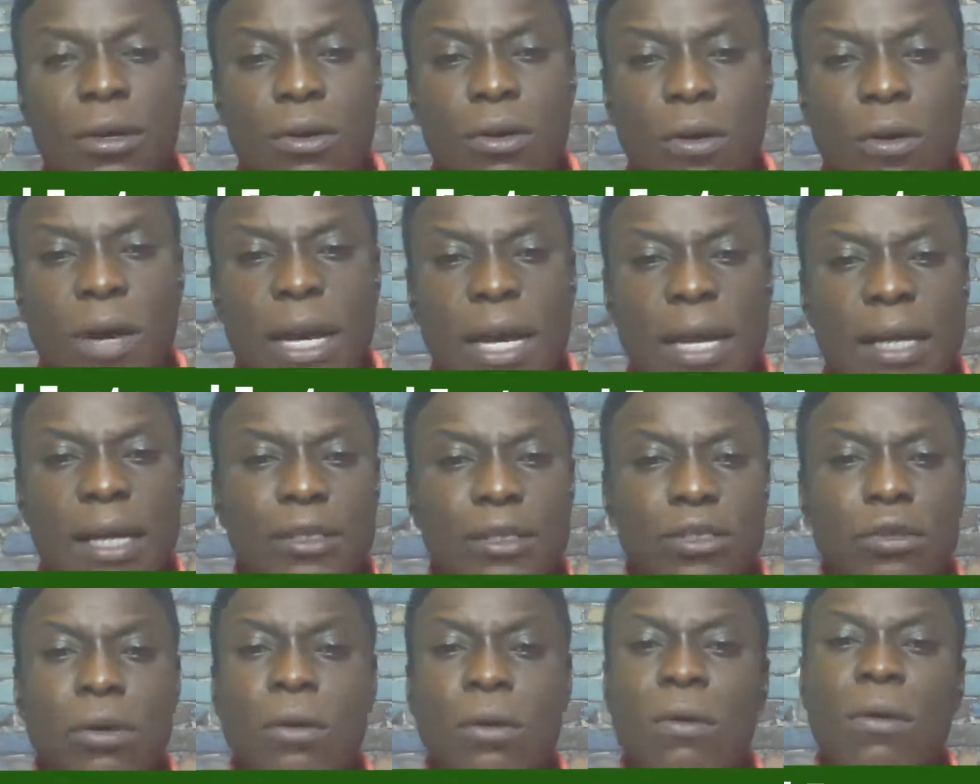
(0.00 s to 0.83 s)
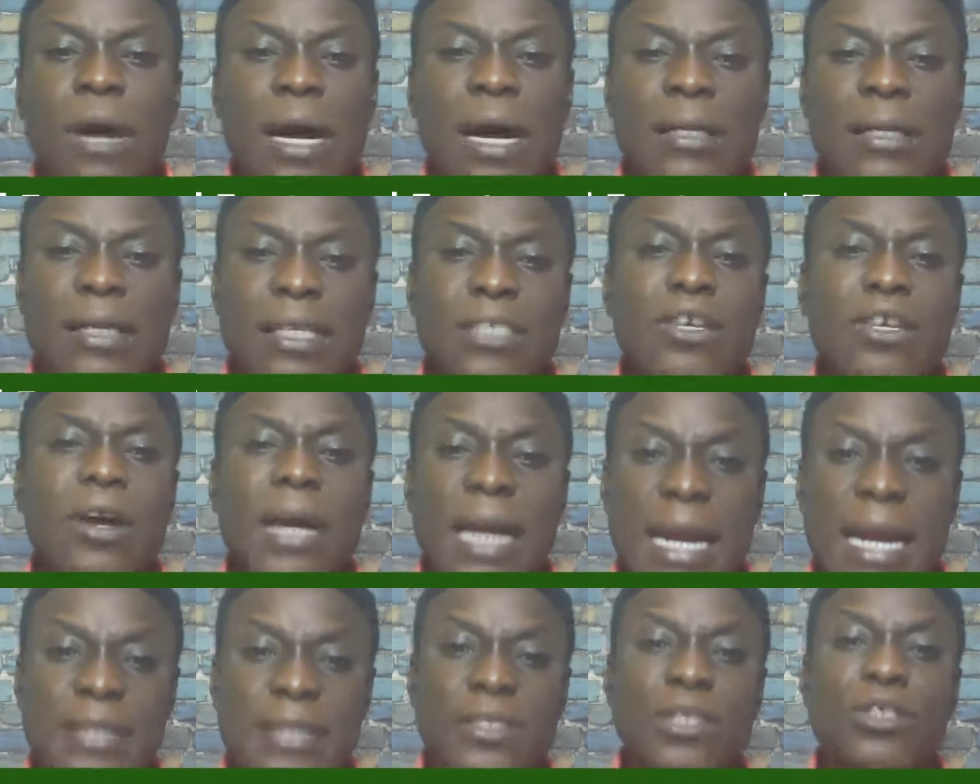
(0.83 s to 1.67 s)
Okay, so this
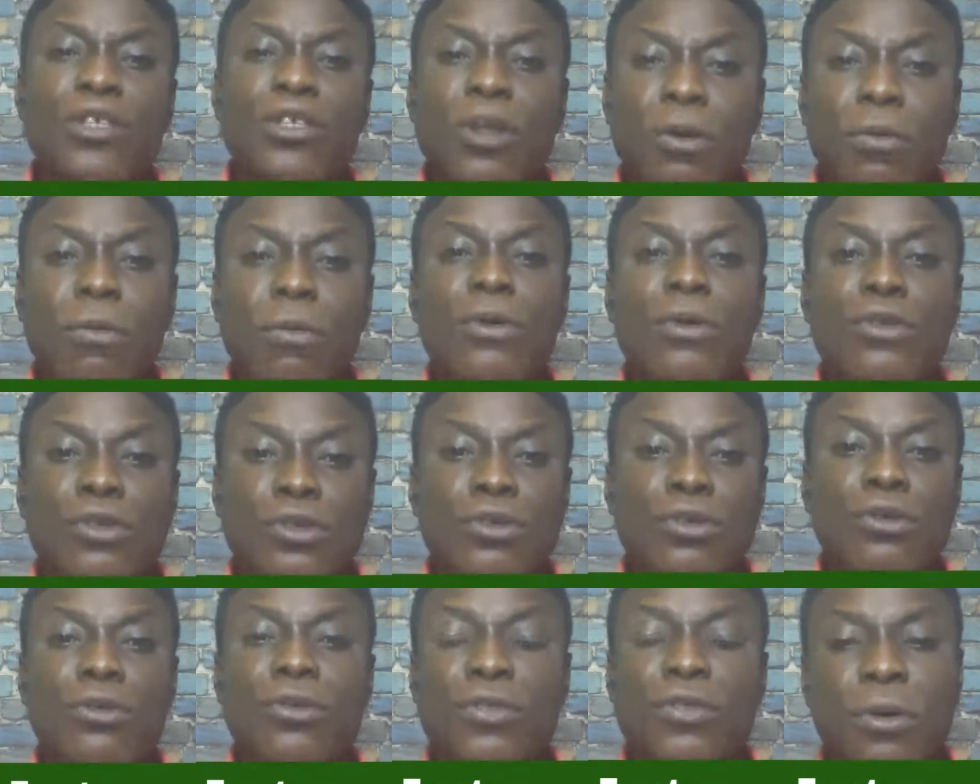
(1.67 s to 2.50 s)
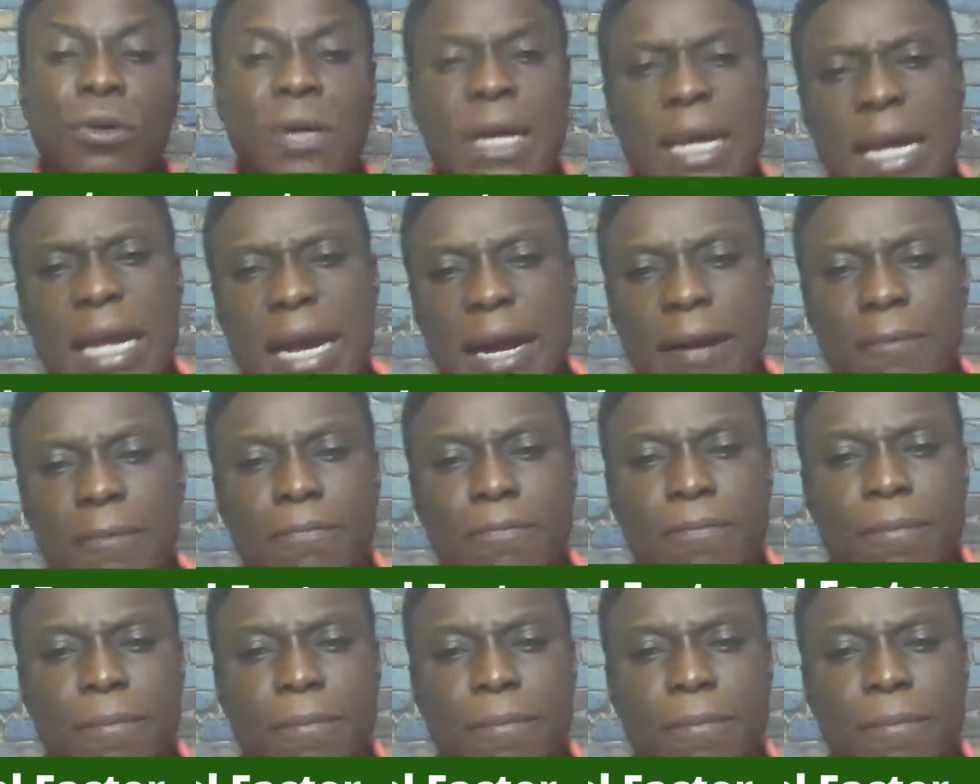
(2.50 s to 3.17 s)
organization wants to use OKR.